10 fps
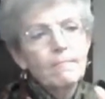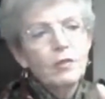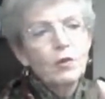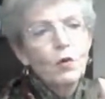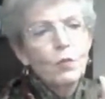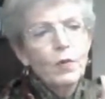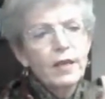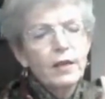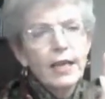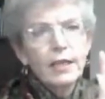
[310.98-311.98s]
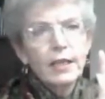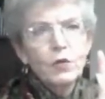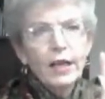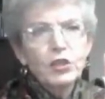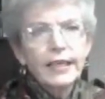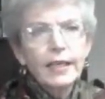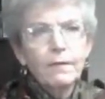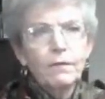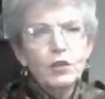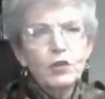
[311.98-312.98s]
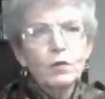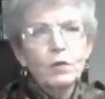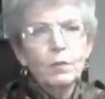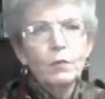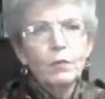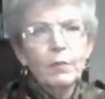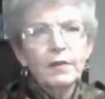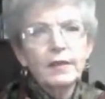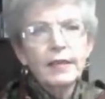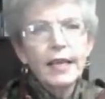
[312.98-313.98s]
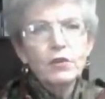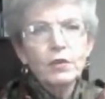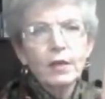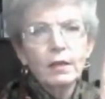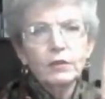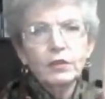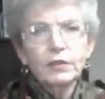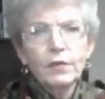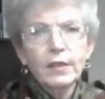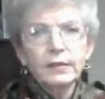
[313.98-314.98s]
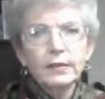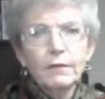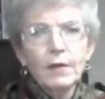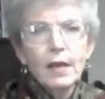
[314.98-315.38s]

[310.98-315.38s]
so you actually get a visual representation. I'll just do this up.